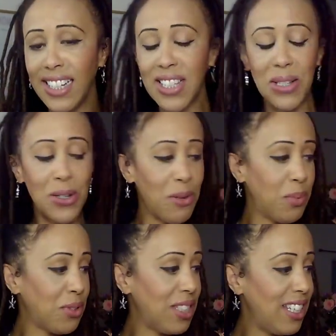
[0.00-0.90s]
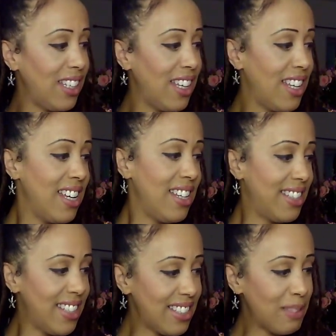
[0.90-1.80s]
So hopefully
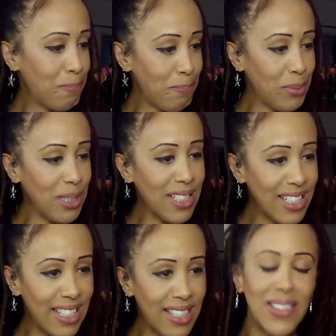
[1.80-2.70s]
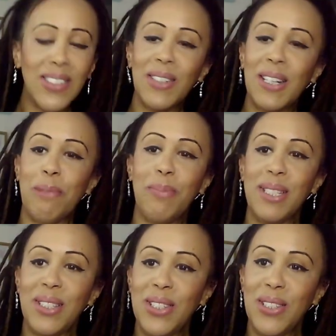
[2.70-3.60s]
this book can also help
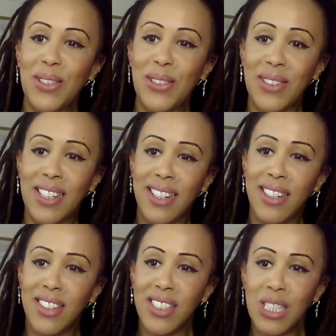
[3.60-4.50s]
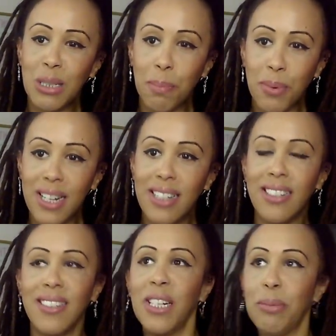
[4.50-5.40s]
us to just spread a
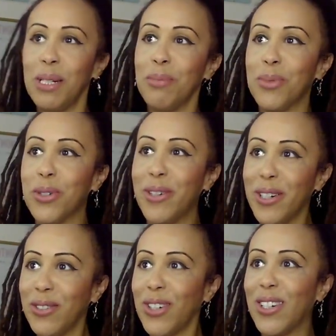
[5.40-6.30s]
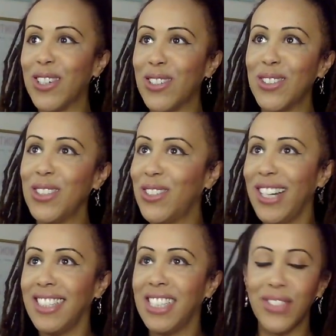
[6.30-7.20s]
little bit more of our own
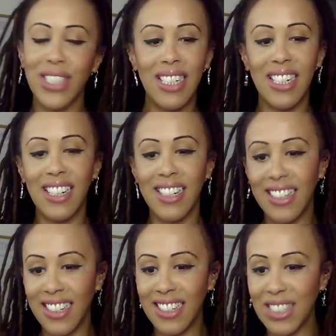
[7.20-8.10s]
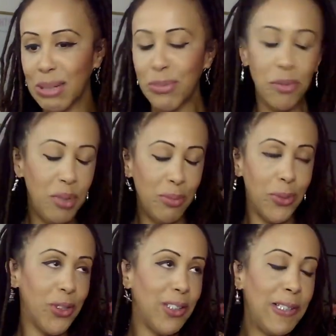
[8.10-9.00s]
creativity and get it to more
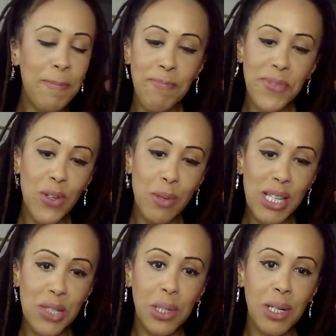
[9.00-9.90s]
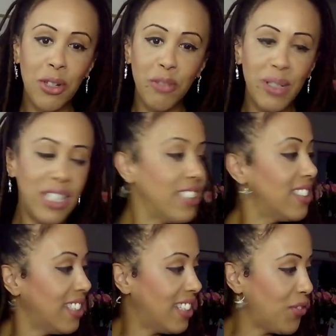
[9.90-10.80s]
people. So that's what I'm hoping
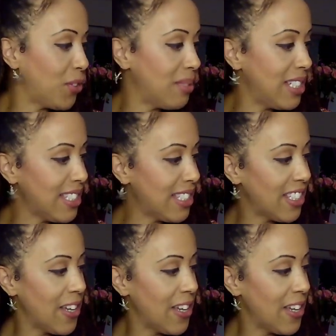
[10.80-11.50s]
to get from this.